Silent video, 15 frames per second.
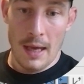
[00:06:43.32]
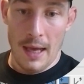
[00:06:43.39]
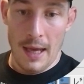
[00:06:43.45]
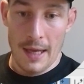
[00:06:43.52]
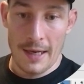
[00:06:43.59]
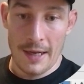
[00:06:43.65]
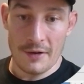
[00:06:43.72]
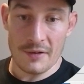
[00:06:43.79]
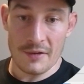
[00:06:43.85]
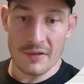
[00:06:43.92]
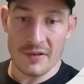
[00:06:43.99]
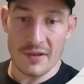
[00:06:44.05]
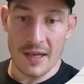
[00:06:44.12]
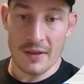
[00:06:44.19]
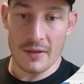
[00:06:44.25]
and then you can
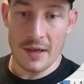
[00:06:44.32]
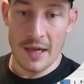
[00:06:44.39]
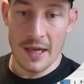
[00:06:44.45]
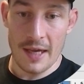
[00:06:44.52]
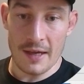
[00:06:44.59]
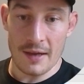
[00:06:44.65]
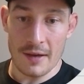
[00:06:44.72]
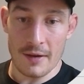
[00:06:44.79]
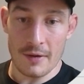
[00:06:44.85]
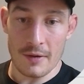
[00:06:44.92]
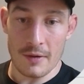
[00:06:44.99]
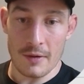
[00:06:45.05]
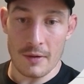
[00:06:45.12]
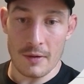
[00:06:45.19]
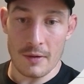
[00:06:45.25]
see that it
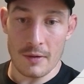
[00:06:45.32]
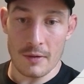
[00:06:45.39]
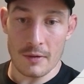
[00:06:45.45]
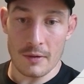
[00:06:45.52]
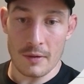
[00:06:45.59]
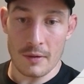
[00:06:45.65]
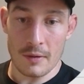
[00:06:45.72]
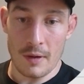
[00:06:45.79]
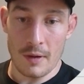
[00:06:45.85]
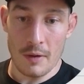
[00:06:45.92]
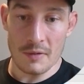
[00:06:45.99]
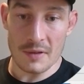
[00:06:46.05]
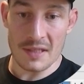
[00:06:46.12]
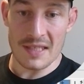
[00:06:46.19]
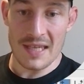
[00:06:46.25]

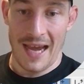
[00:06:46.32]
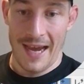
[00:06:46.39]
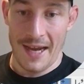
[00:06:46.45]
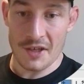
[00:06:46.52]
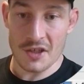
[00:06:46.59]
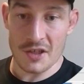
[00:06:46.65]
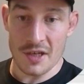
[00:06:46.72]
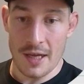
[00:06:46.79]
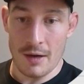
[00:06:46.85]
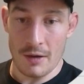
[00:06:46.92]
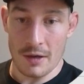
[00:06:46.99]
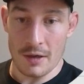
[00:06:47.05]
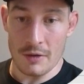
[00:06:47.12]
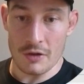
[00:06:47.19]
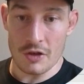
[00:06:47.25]
goes dashed and
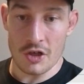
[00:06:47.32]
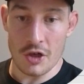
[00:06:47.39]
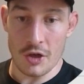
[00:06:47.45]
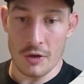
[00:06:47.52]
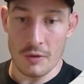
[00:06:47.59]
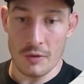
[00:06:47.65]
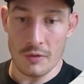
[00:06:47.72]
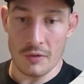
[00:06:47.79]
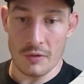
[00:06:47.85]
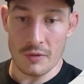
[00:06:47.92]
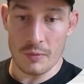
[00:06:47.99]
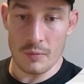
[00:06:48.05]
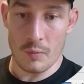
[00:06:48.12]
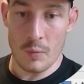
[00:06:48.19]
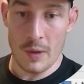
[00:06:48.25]
I can choose
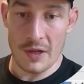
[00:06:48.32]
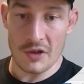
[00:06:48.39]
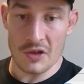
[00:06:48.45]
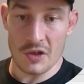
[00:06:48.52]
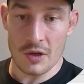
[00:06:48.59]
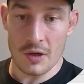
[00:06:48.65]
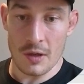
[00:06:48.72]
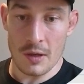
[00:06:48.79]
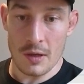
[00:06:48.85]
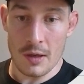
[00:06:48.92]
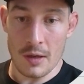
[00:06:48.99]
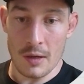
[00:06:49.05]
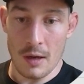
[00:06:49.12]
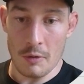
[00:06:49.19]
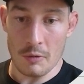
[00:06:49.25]
which
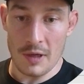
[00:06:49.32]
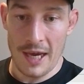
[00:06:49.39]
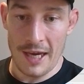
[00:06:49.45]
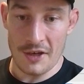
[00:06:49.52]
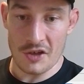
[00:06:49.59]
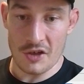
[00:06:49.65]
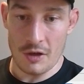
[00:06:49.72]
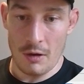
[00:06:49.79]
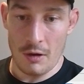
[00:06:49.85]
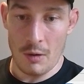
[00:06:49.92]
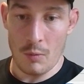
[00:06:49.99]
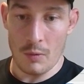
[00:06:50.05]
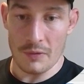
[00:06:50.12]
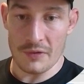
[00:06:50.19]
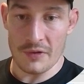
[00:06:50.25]
location I
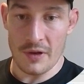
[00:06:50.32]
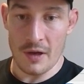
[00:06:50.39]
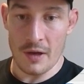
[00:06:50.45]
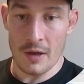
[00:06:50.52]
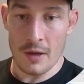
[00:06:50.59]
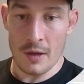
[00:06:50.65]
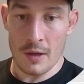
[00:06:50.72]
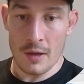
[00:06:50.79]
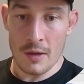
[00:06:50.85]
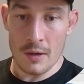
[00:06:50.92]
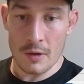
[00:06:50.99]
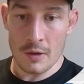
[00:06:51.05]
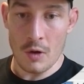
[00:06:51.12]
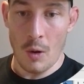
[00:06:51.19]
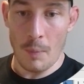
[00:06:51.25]
want to
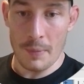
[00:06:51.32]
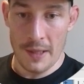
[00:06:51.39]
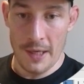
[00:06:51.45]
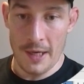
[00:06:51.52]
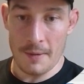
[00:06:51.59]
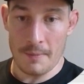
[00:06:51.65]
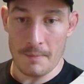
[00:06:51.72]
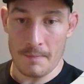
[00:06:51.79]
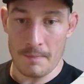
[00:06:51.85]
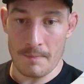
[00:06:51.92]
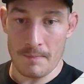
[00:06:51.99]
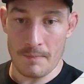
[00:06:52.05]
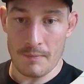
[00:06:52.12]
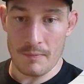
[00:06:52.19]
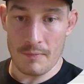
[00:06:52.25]
copy it.
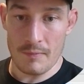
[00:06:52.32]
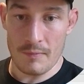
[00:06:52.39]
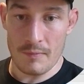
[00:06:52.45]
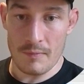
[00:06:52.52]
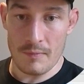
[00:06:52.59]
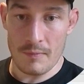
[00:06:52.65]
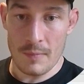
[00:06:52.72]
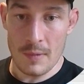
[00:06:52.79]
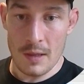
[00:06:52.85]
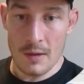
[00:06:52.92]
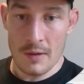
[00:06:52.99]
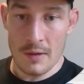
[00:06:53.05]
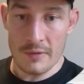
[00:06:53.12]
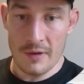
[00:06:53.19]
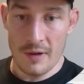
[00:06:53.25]

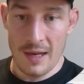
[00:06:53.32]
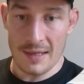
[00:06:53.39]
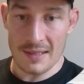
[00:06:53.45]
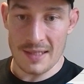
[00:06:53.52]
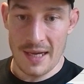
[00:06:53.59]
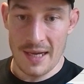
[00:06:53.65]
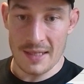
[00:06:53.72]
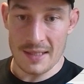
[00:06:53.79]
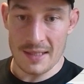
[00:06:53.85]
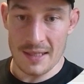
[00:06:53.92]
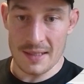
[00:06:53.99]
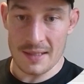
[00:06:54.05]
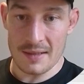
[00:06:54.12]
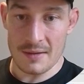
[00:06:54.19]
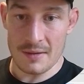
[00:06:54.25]
So let's say it's
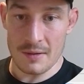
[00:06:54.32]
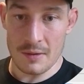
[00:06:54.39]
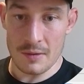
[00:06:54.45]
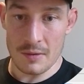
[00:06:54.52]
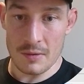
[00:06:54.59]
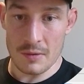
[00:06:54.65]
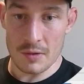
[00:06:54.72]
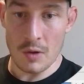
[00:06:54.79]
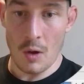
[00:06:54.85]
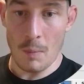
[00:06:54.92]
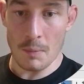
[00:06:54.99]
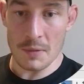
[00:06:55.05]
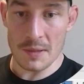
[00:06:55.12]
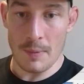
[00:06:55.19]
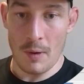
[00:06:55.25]
this
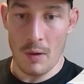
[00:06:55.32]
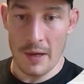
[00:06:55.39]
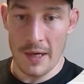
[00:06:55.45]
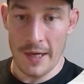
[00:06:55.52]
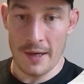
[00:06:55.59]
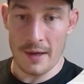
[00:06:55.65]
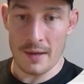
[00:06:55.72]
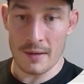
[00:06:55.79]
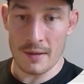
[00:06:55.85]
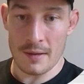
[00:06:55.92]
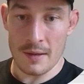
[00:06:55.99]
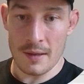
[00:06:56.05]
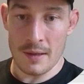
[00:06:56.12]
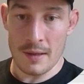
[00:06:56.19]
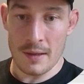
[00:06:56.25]
top spot here.
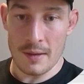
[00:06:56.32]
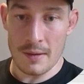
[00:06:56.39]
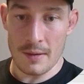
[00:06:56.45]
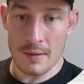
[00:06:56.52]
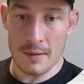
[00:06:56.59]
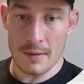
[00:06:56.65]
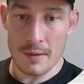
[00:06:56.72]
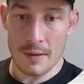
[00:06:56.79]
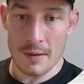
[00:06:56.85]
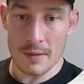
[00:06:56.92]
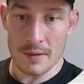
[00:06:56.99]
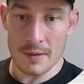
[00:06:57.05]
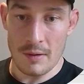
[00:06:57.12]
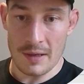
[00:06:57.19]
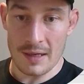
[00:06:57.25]

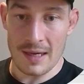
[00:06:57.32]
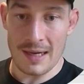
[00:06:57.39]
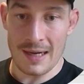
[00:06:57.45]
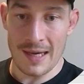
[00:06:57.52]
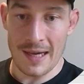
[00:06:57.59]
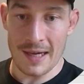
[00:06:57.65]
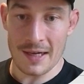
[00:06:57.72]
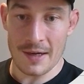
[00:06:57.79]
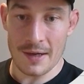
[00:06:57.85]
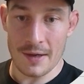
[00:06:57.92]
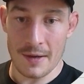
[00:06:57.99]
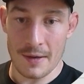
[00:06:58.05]
So I click